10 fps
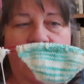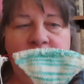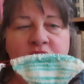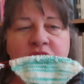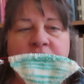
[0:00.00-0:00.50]

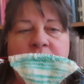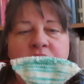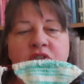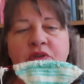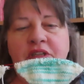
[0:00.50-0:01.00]
I'm doing
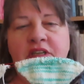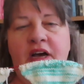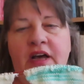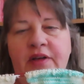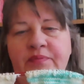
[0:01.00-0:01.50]
them 2 at a
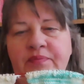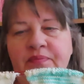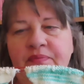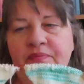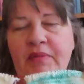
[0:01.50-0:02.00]
time,
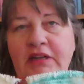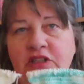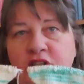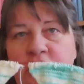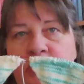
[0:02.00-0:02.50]

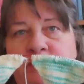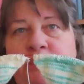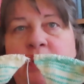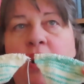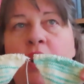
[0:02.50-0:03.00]
magic
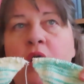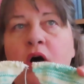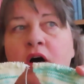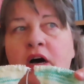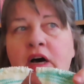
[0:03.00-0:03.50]
loop
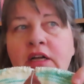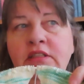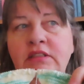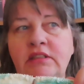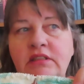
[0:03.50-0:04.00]

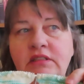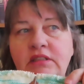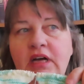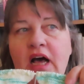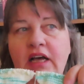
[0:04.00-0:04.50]
on
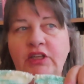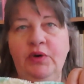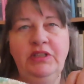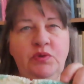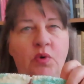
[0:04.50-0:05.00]

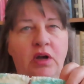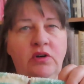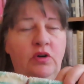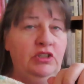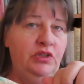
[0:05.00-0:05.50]
US 1
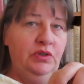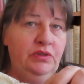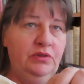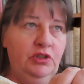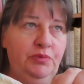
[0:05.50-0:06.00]
or
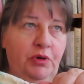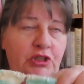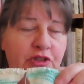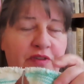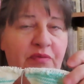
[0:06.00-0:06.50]

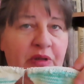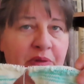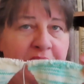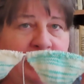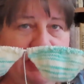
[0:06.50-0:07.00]
2.25
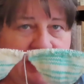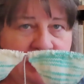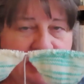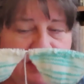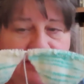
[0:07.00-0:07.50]
millimeter
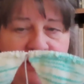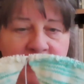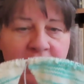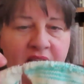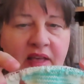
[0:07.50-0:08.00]
needles.
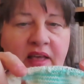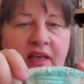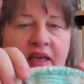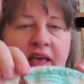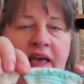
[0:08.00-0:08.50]

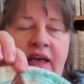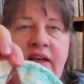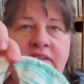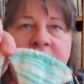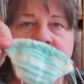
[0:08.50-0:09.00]

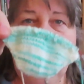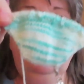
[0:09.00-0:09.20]
And